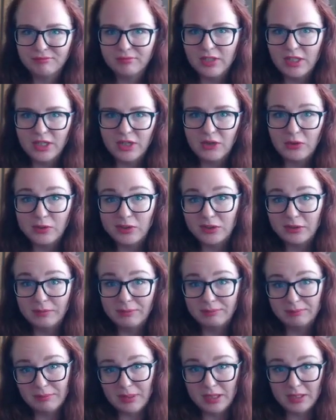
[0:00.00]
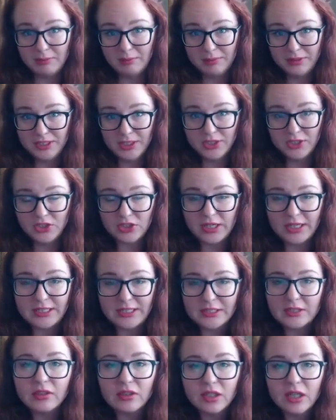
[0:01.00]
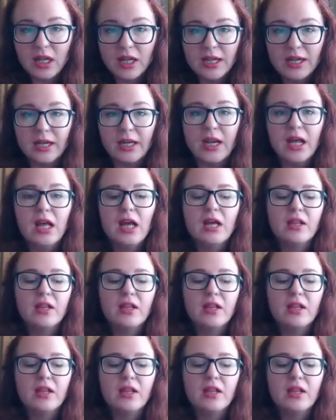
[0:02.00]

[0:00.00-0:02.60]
your potential ideal client.